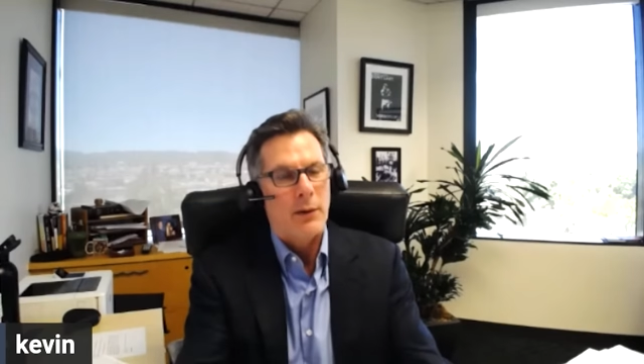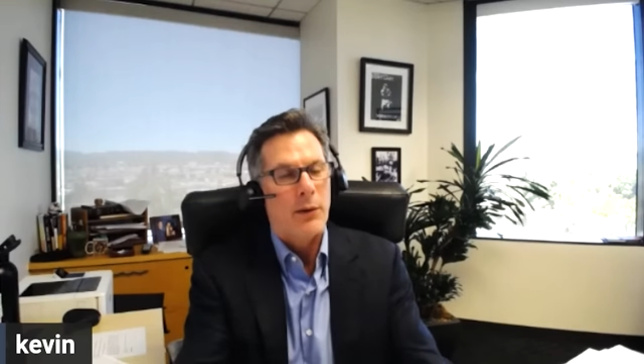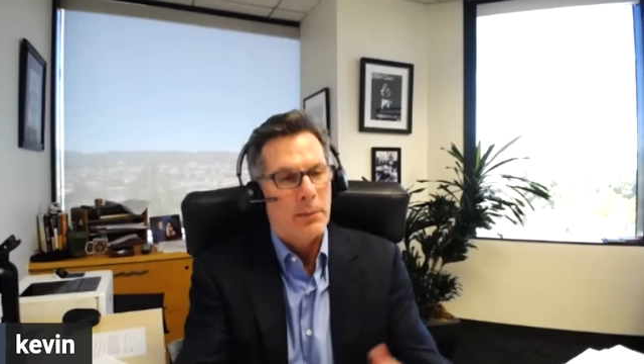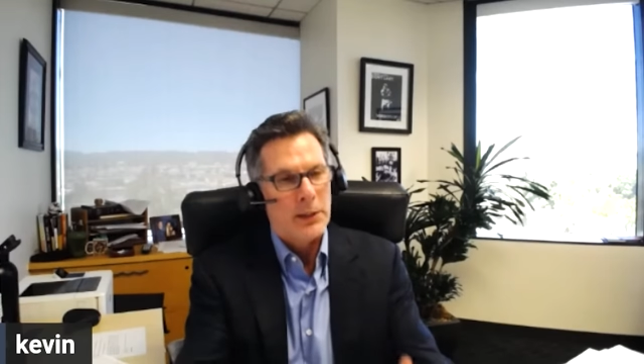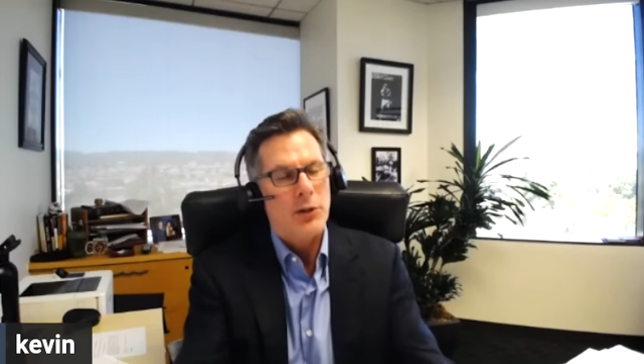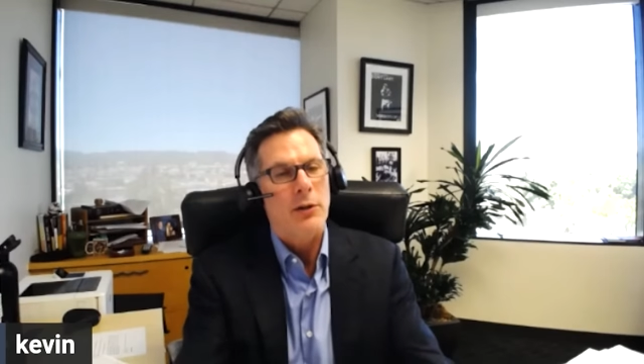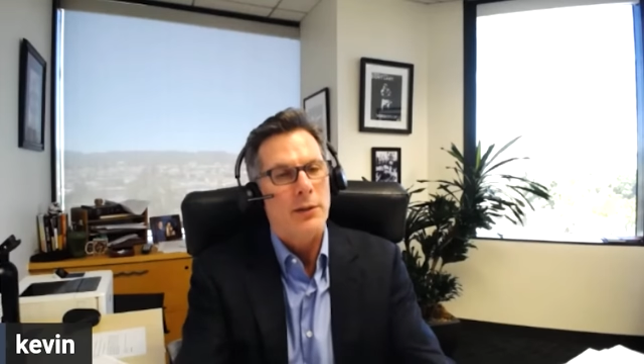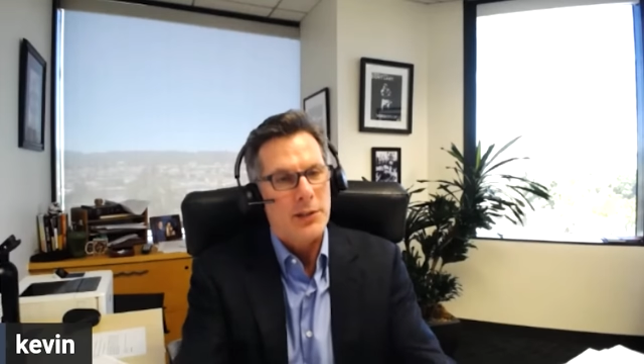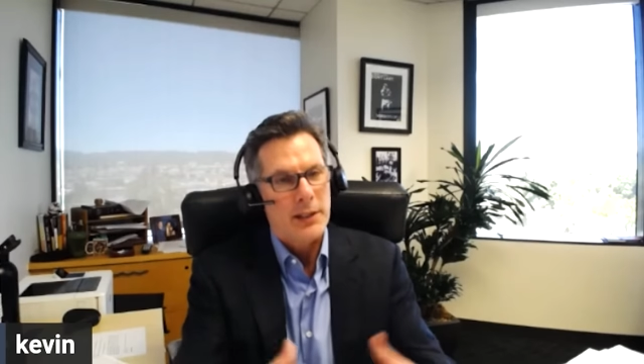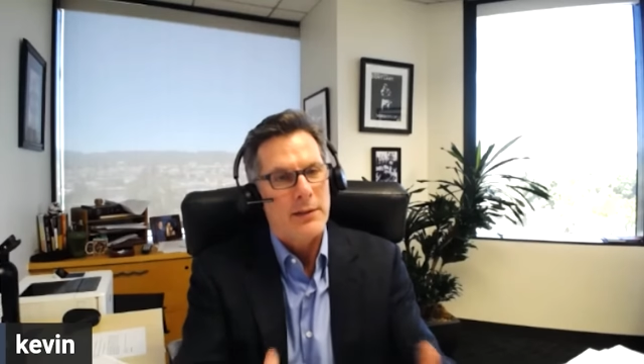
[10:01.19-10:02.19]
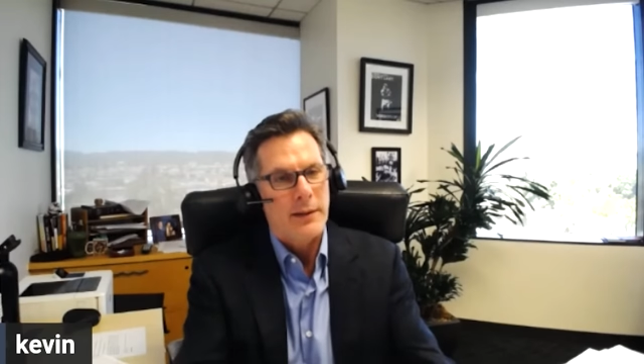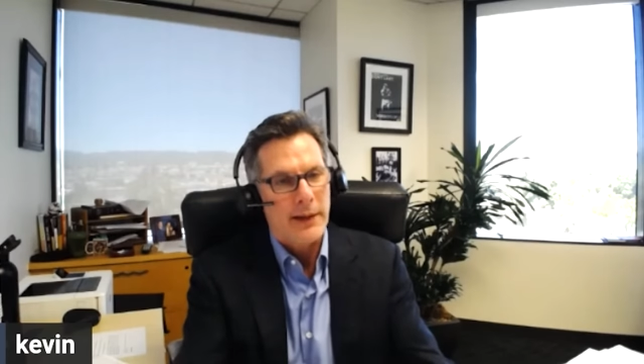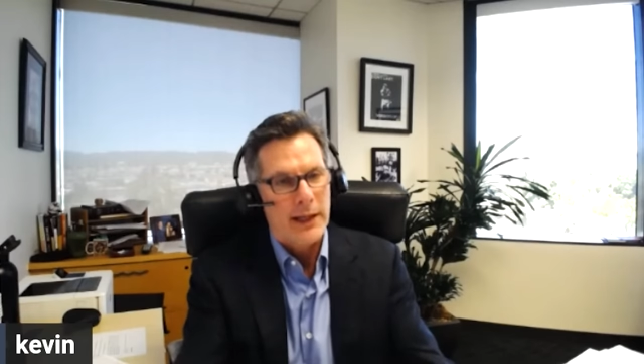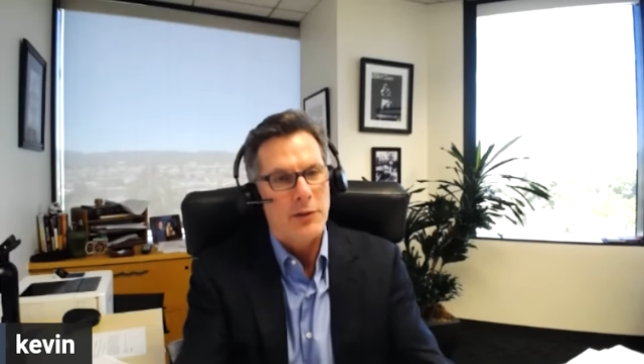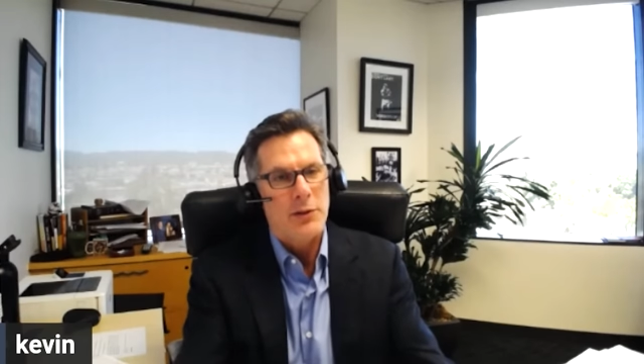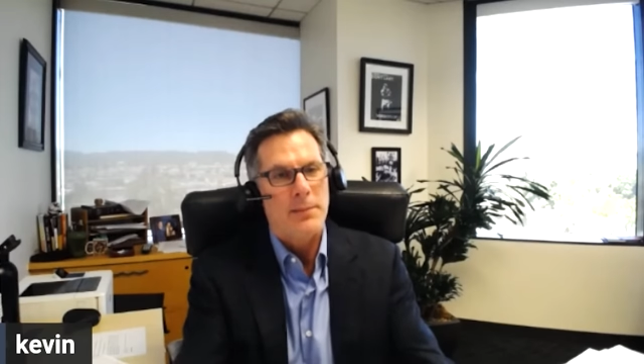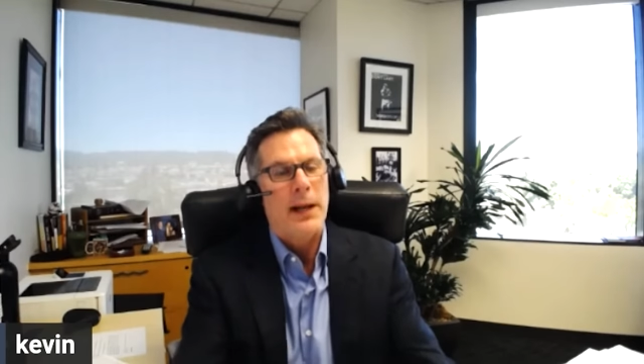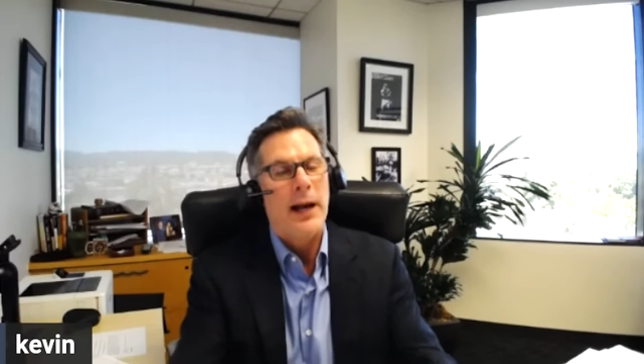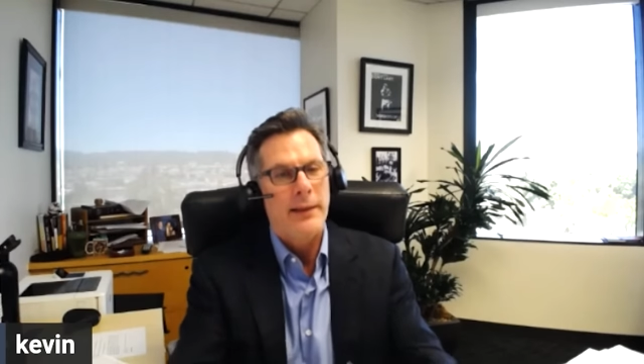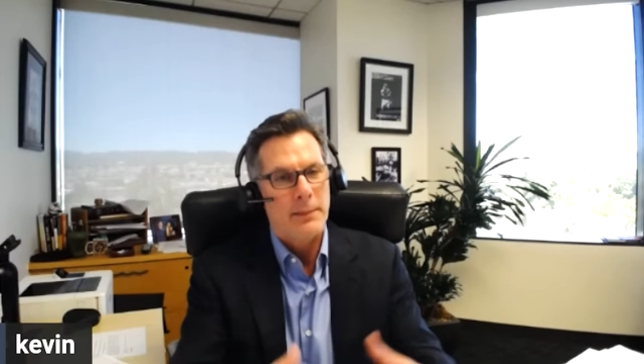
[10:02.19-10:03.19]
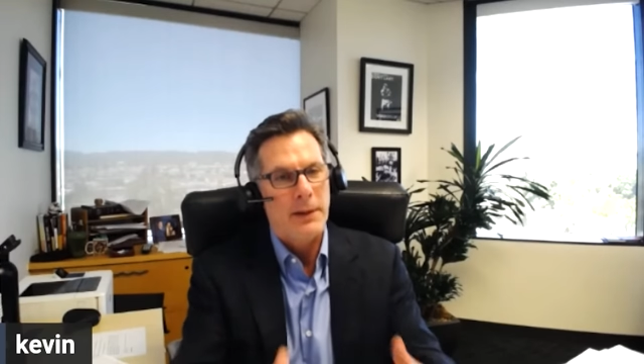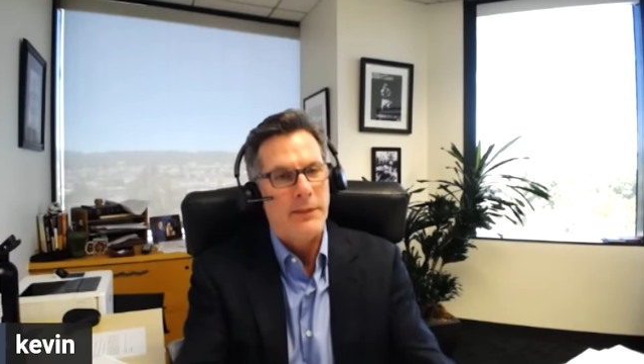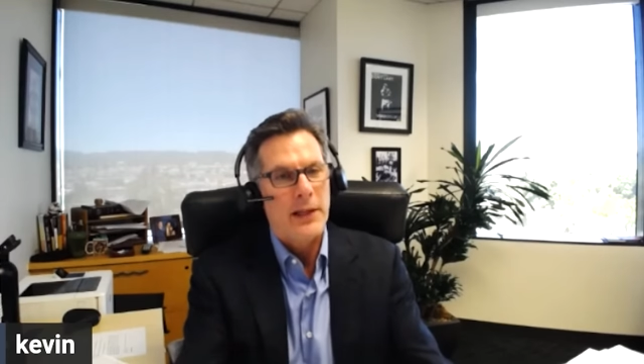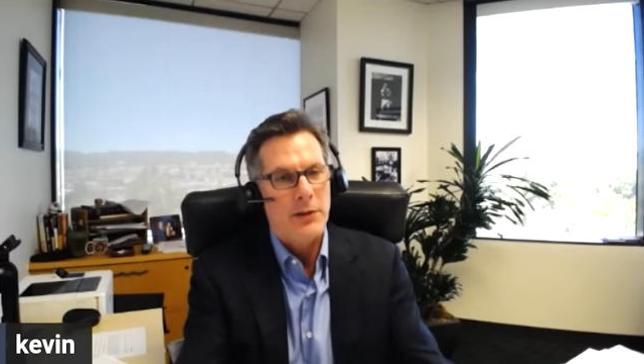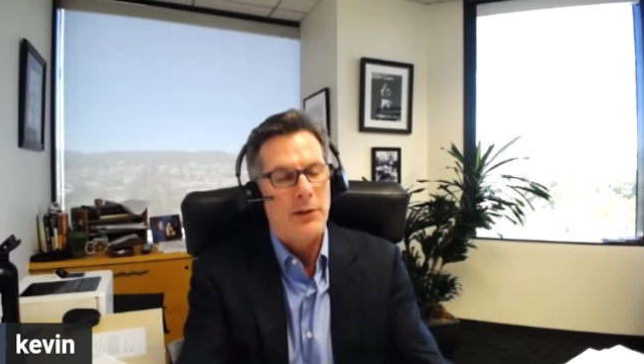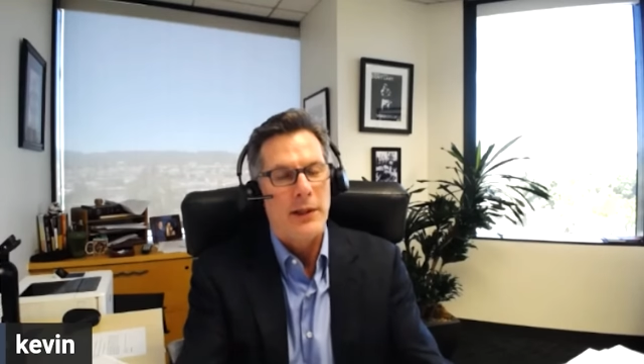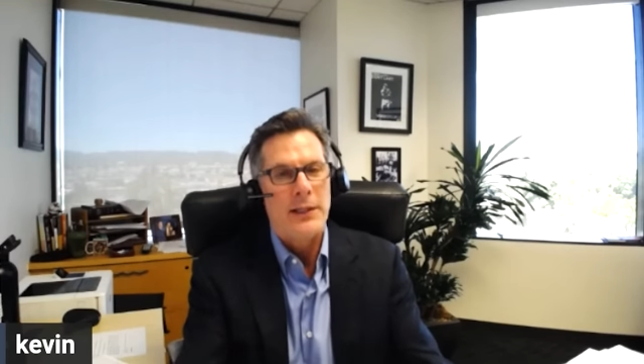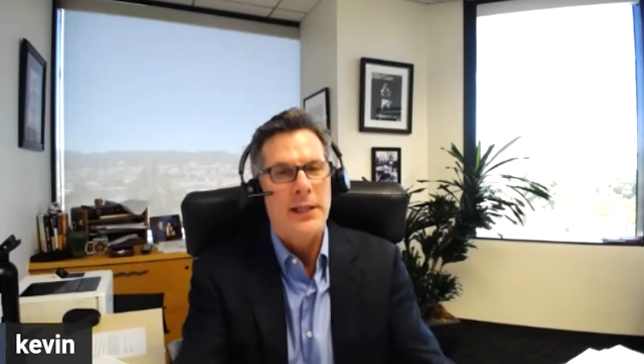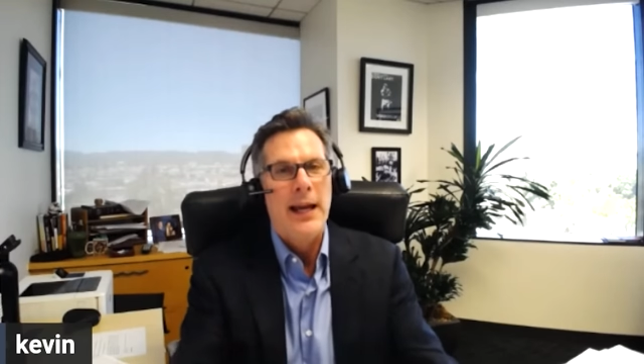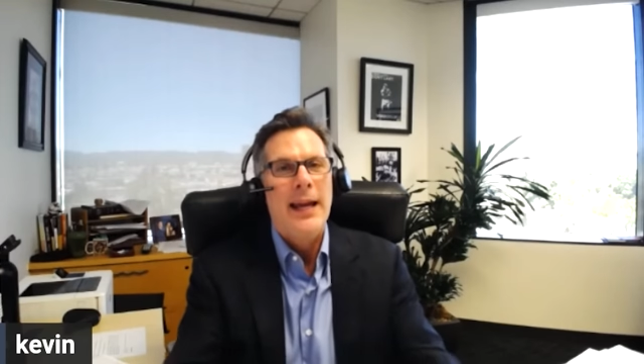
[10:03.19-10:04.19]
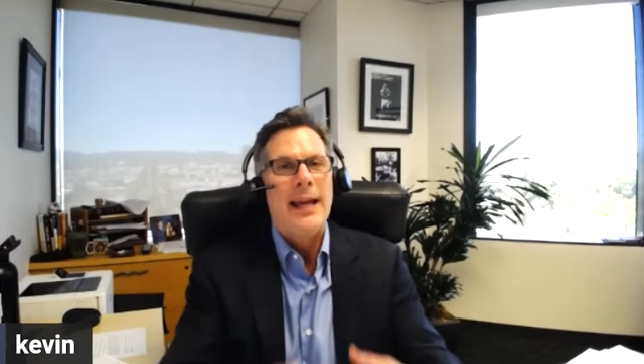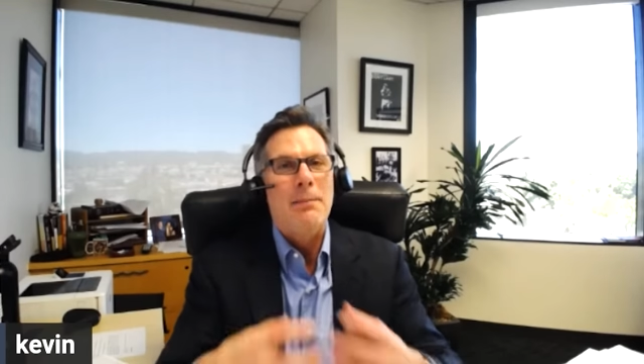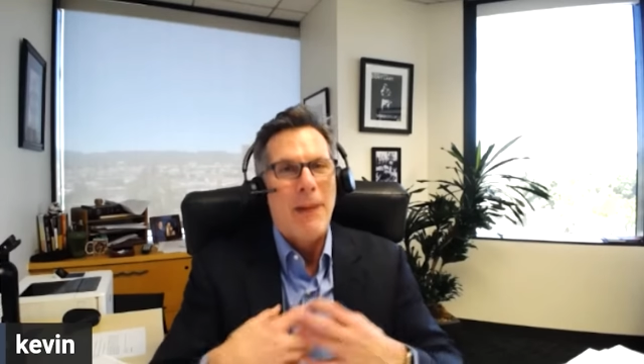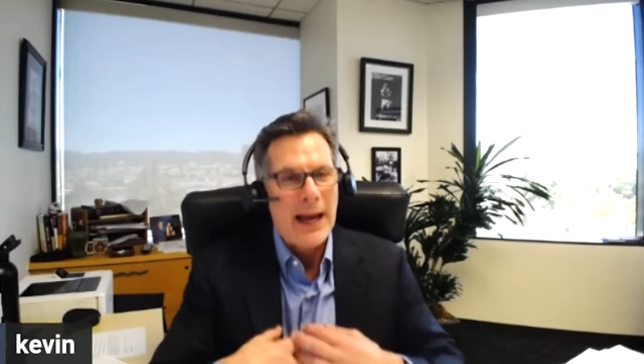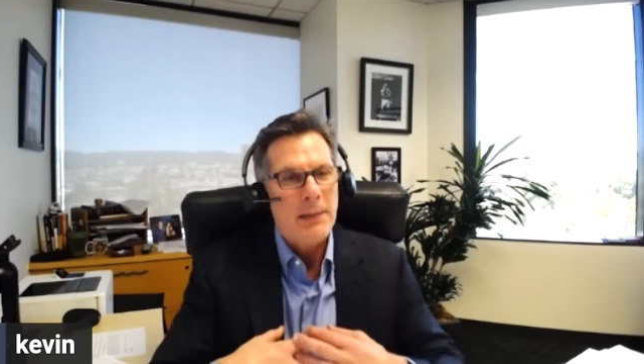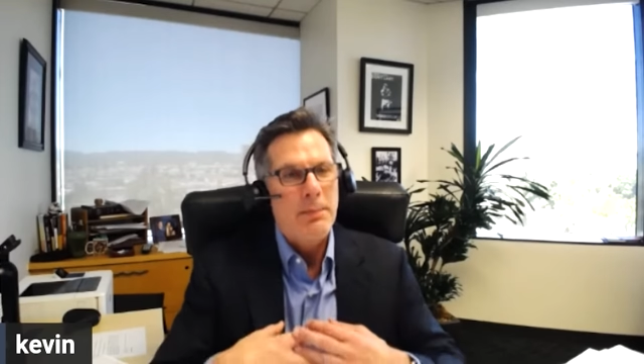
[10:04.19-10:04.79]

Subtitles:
or the BRICS currencies and the countries behind them, if they do this, in my